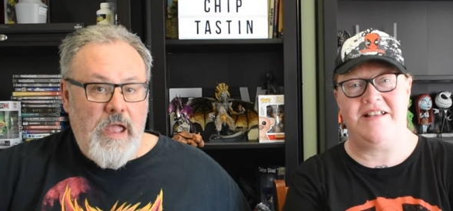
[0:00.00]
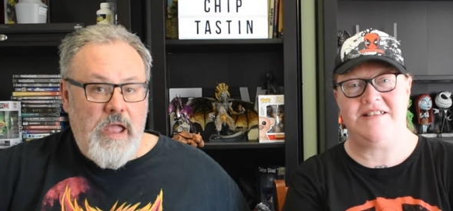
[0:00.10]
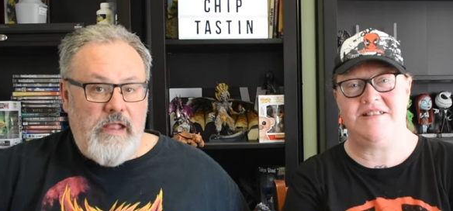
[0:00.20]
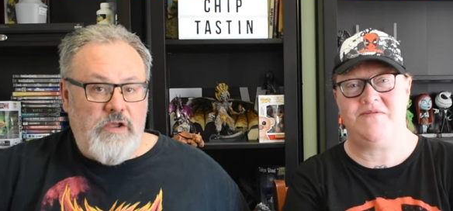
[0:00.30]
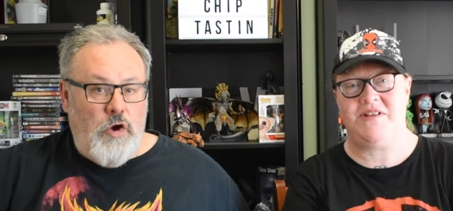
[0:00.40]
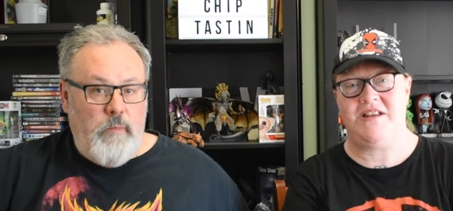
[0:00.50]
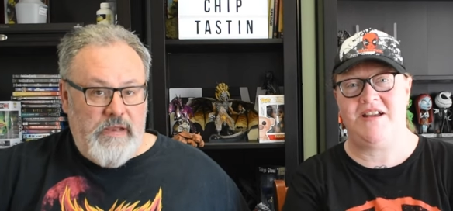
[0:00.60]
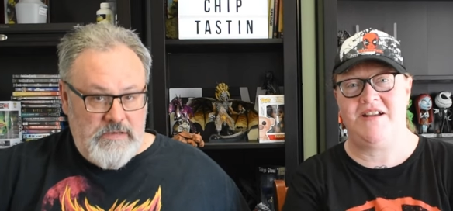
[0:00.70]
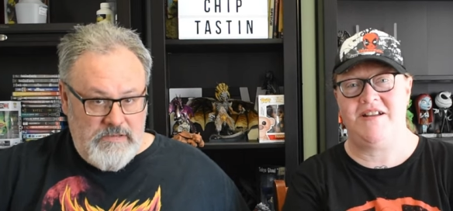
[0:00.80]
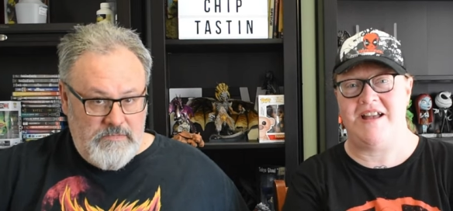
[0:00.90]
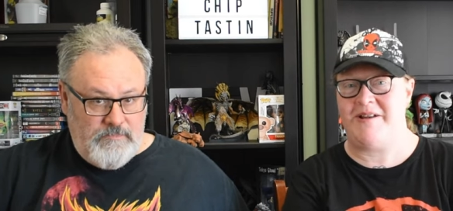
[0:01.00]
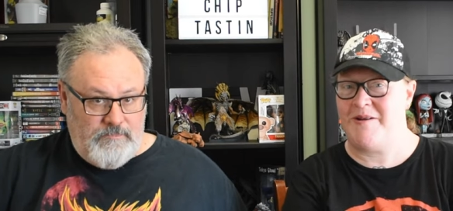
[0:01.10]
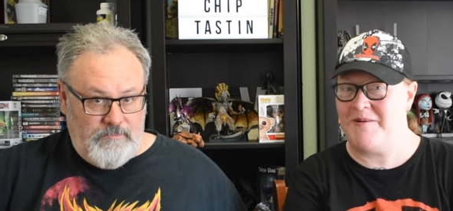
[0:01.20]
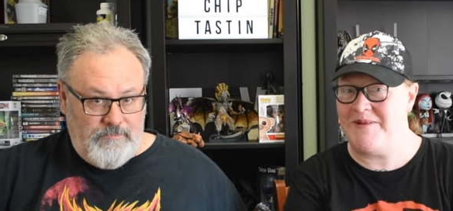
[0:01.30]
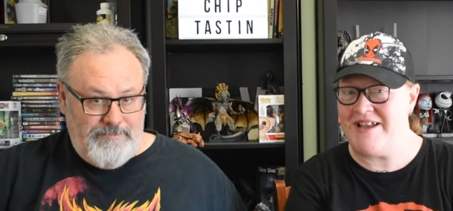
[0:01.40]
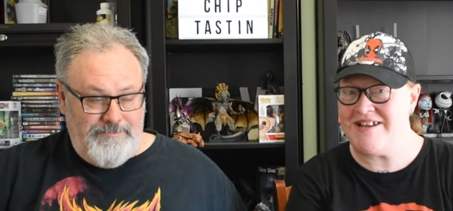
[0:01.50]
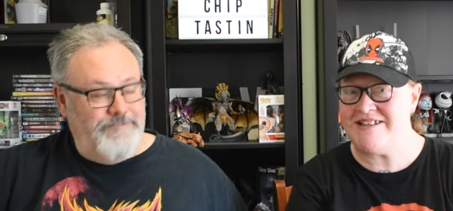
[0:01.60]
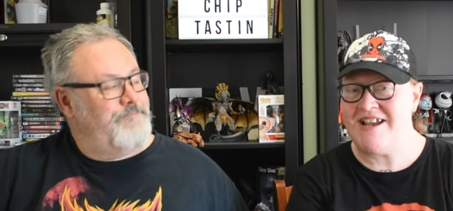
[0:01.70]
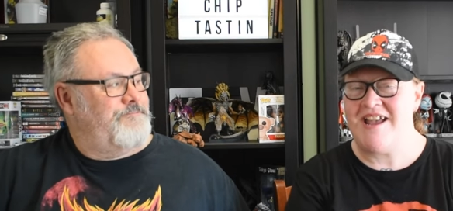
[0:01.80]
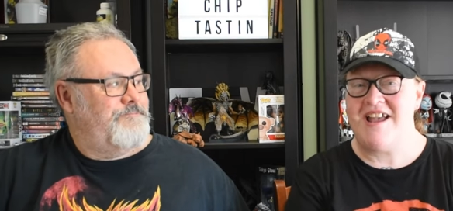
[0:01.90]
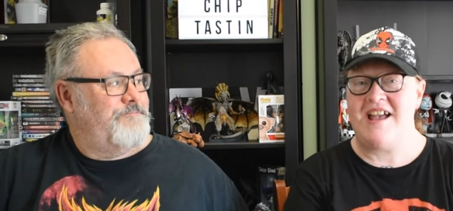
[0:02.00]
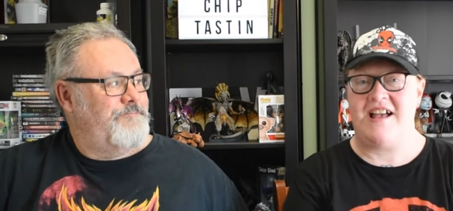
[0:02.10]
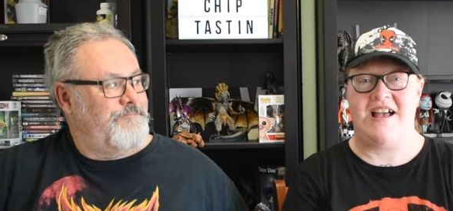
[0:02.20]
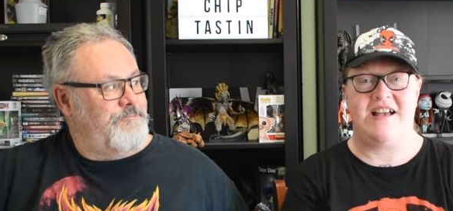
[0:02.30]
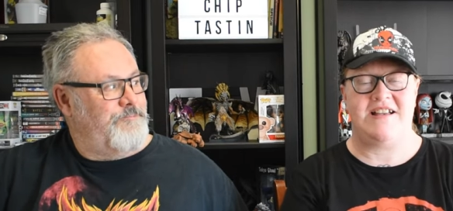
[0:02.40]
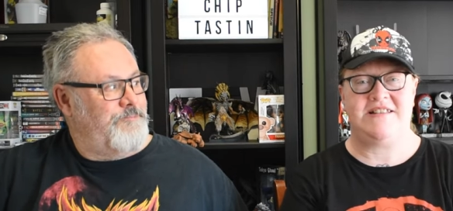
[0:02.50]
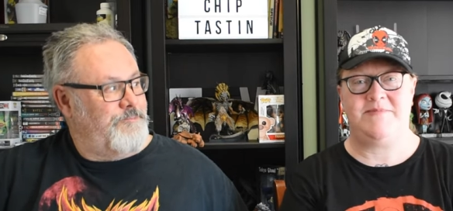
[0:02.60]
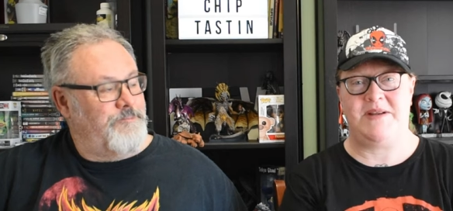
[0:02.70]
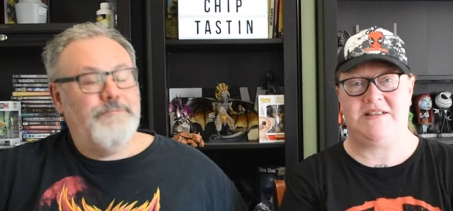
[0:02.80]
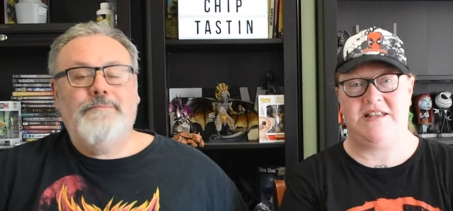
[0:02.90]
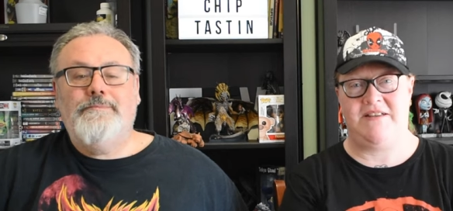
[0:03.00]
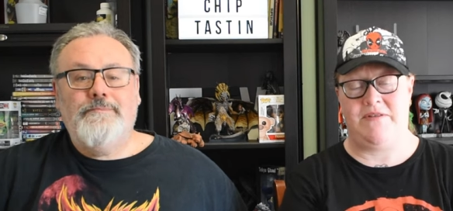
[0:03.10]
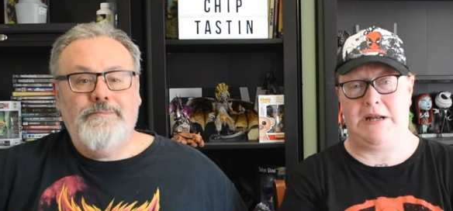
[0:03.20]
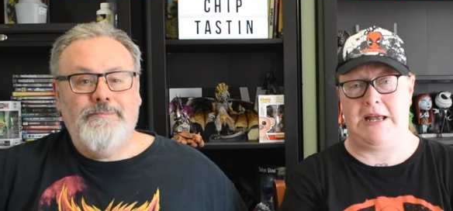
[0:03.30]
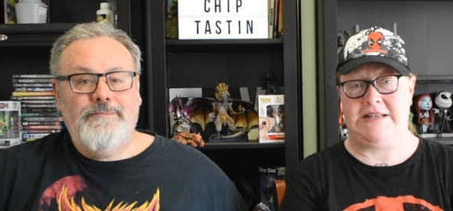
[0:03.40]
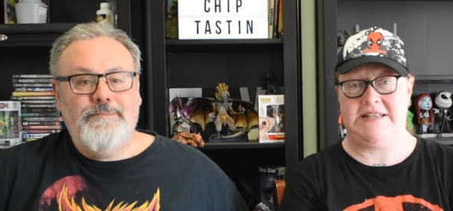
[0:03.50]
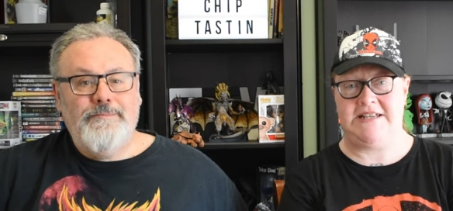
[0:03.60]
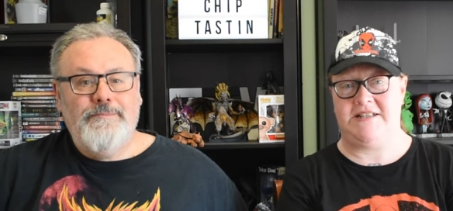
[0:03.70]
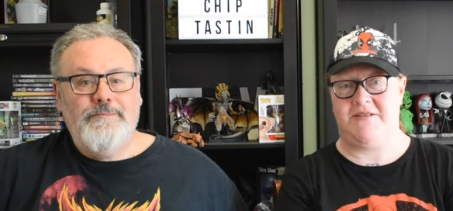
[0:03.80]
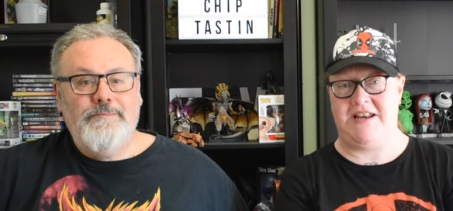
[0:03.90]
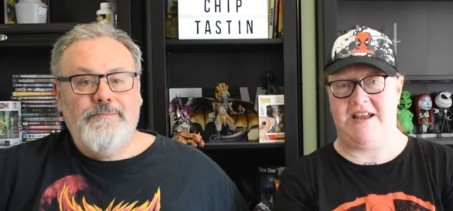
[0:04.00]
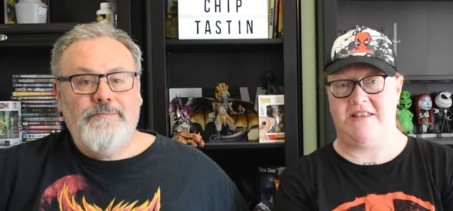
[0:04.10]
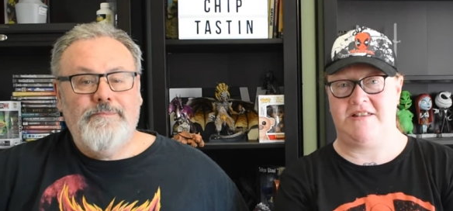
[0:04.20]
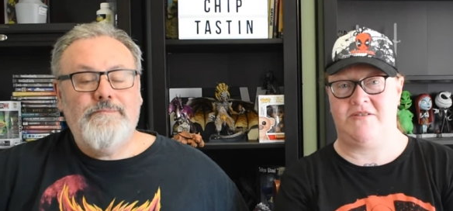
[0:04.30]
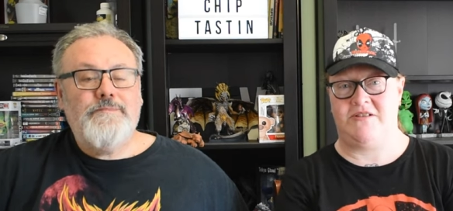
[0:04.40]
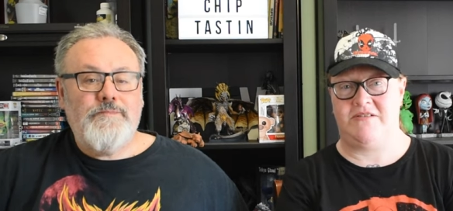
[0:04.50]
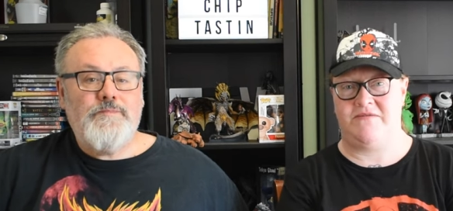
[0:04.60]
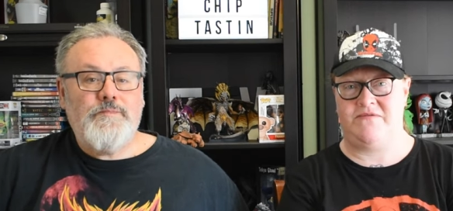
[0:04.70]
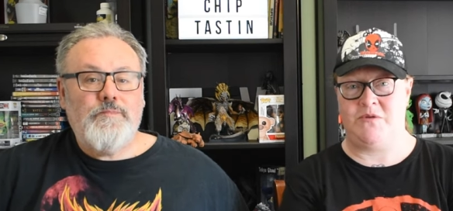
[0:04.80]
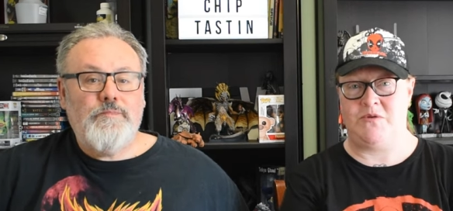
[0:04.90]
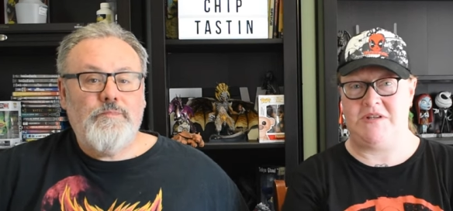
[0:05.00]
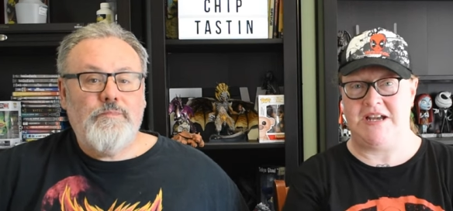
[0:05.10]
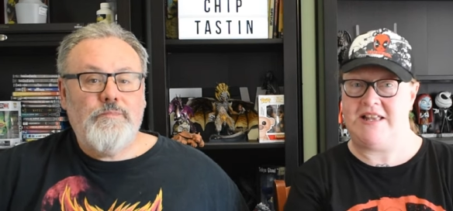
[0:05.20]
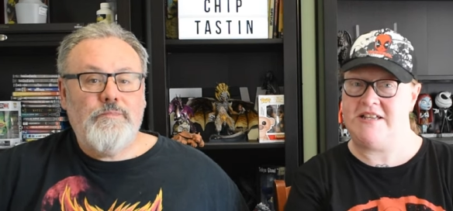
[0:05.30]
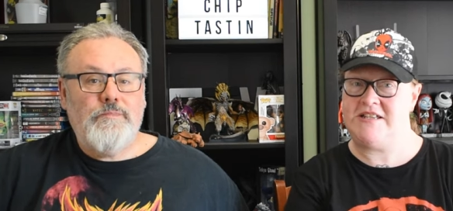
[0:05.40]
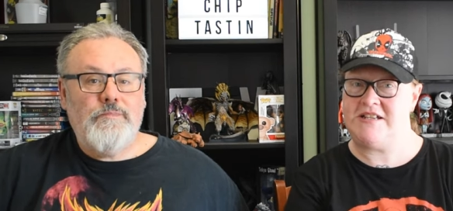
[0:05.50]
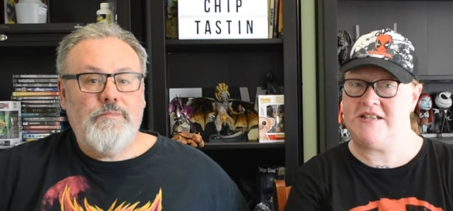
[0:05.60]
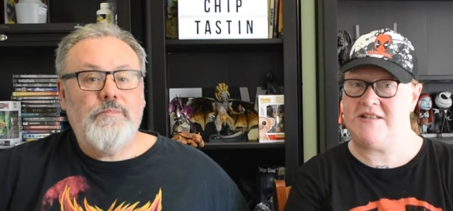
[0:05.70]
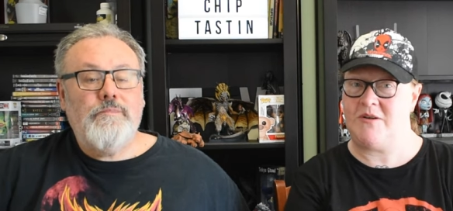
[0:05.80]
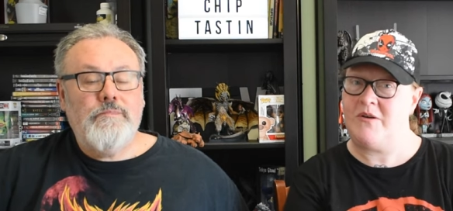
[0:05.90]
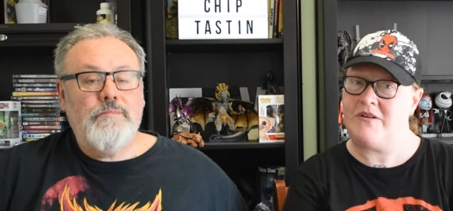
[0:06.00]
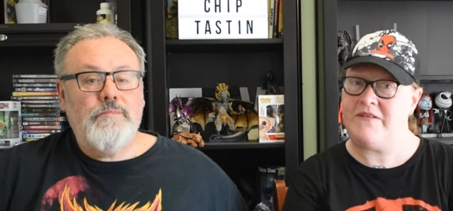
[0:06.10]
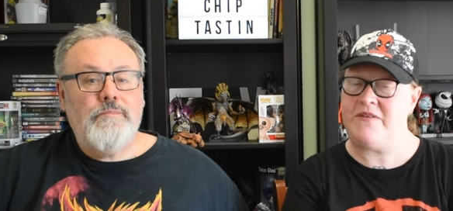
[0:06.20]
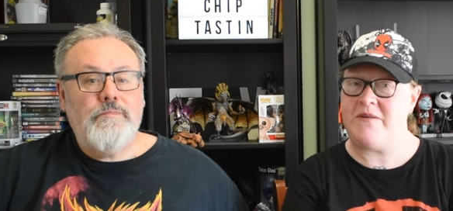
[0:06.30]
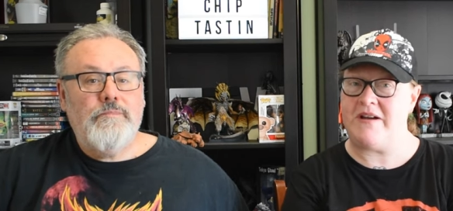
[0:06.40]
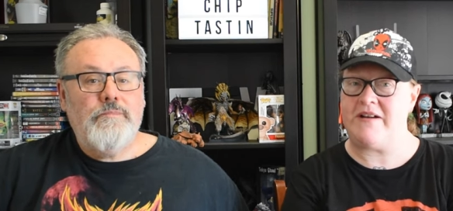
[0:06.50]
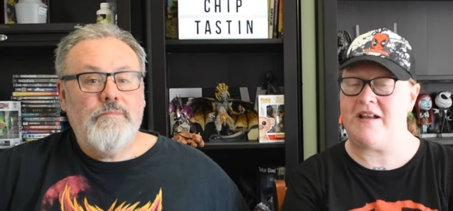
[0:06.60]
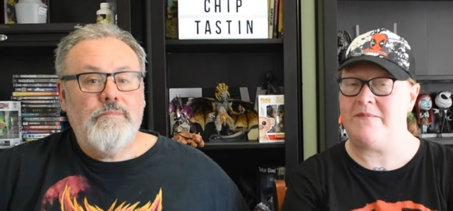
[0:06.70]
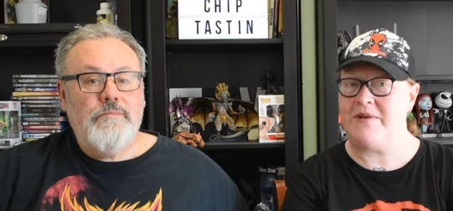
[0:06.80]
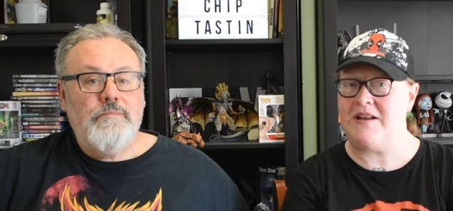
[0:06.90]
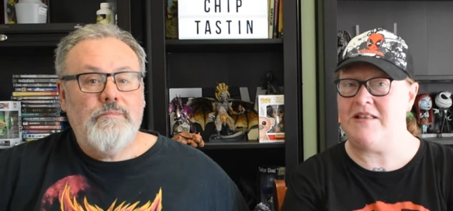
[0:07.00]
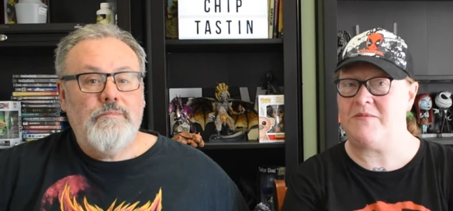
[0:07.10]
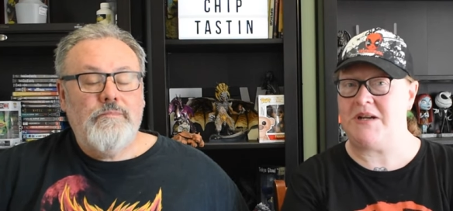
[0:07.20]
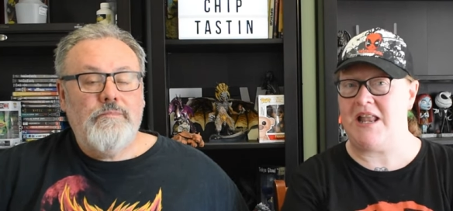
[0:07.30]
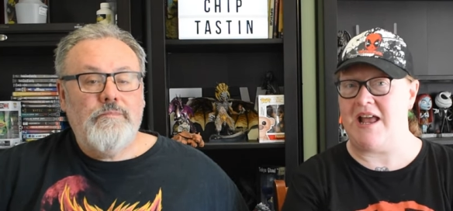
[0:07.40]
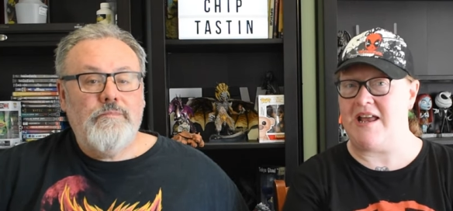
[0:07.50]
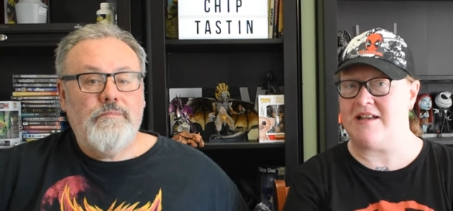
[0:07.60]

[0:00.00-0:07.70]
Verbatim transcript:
Speaker 1: this video and comment. Especially if you'd like to see us do any other sort of food challenges, or if you are a company that would like